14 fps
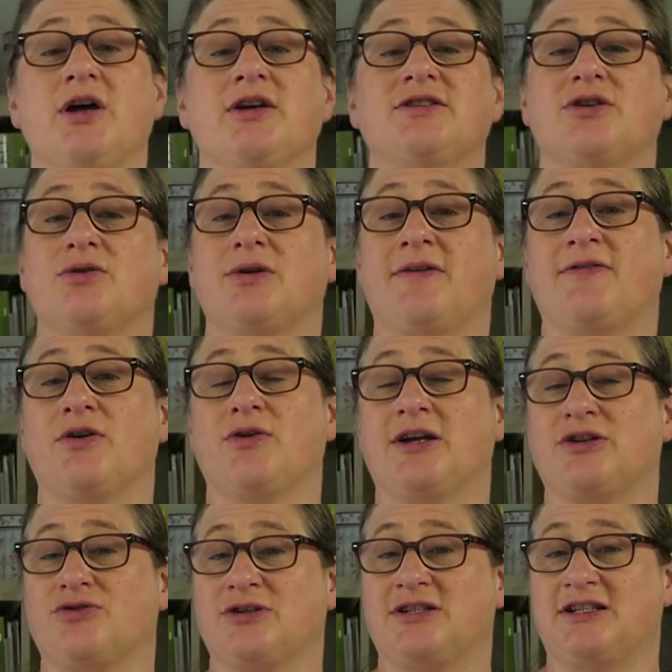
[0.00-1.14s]
So if you're
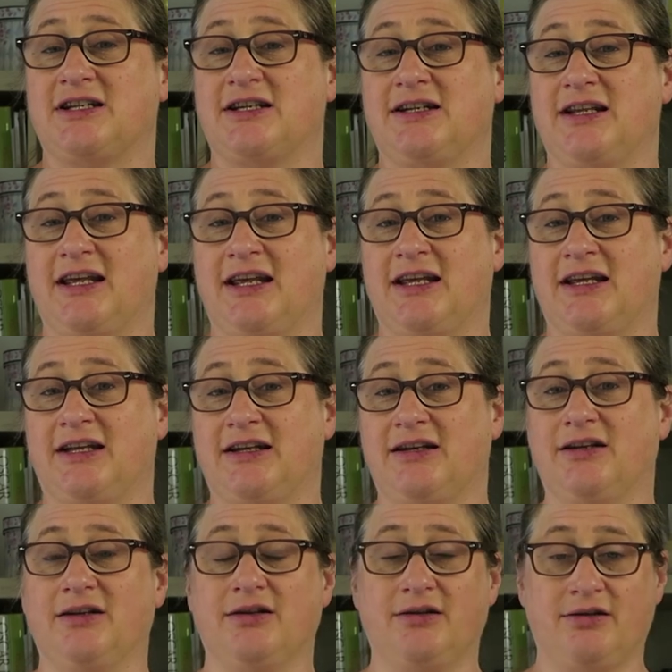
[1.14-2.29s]
interested
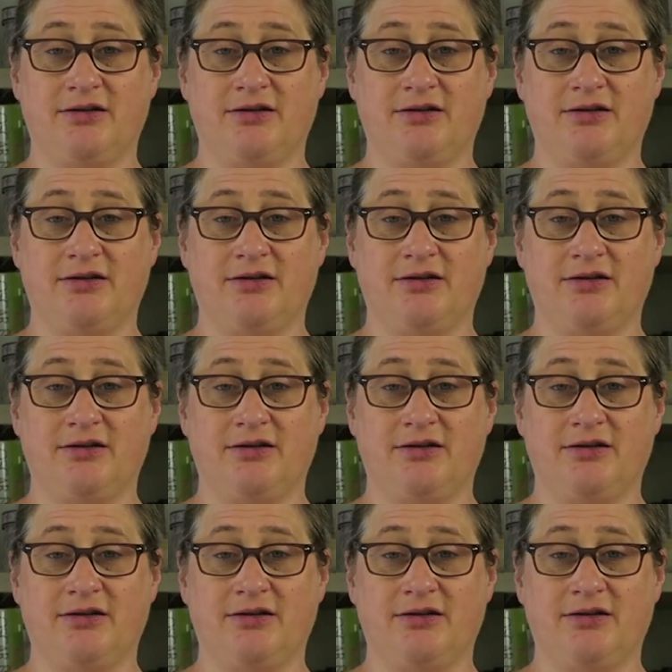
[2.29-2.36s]
in,